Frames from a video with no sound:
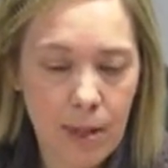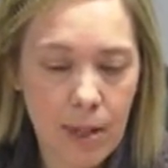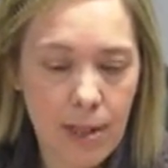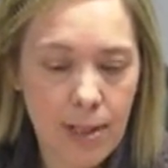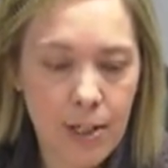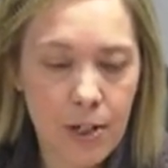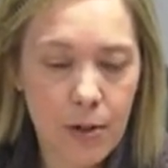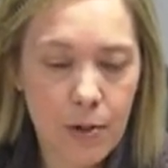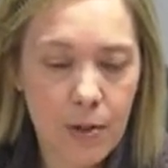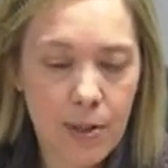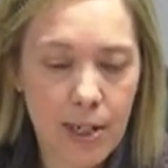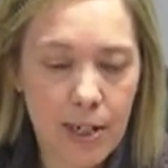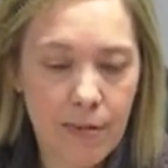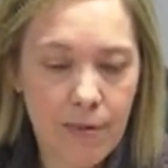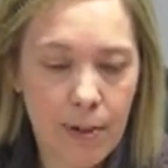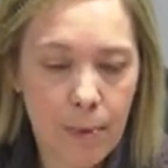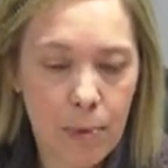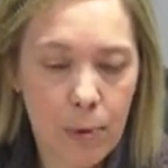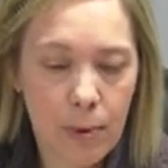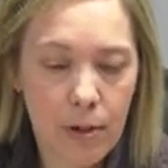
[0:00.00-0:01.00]
Tuesday,
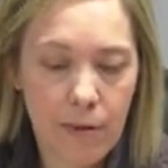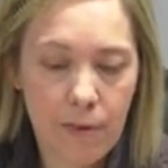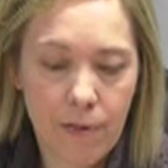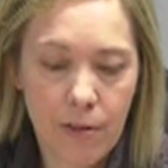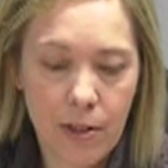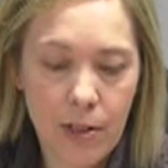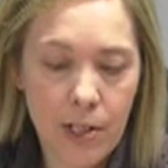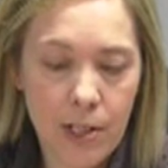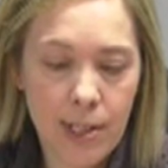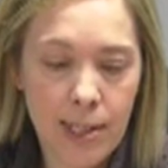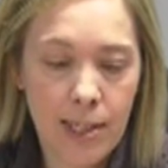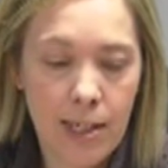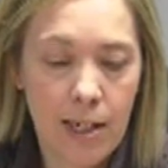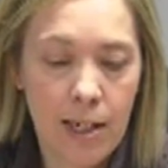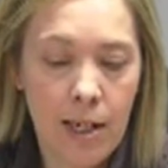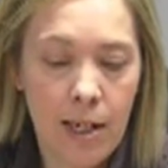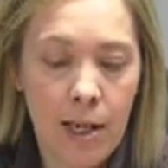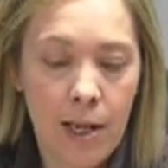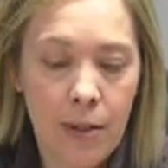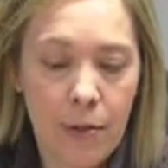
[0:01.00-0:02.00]
February 1st,
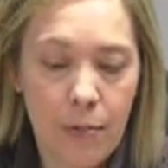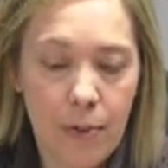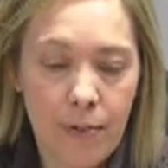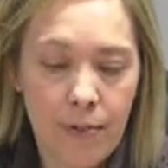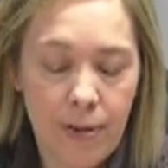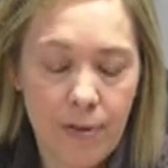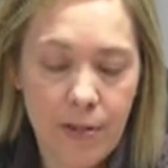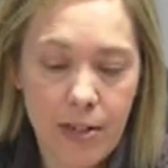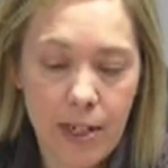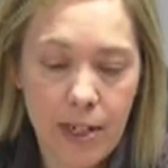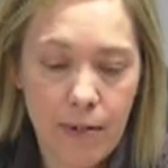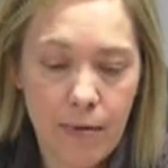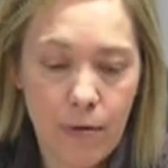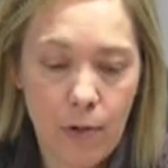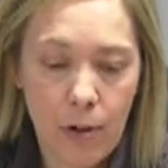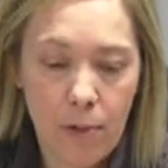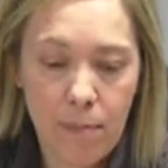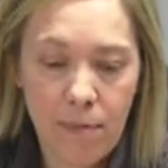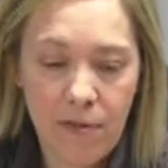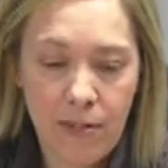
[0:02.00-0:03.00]
3:15 to
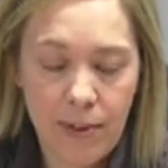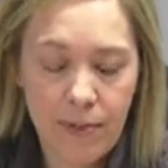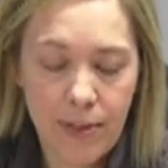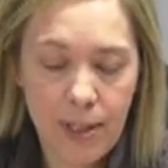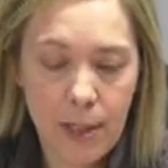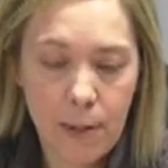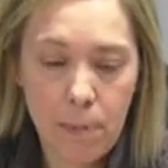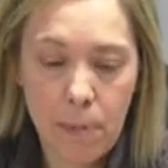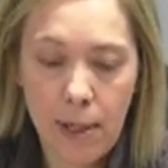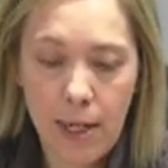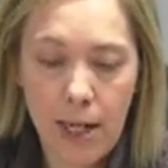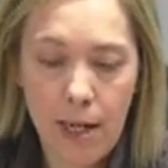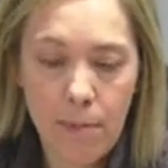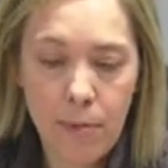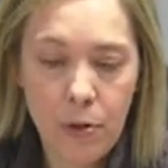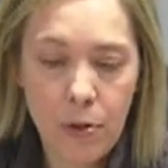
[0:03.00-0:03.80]
4:15 p.m.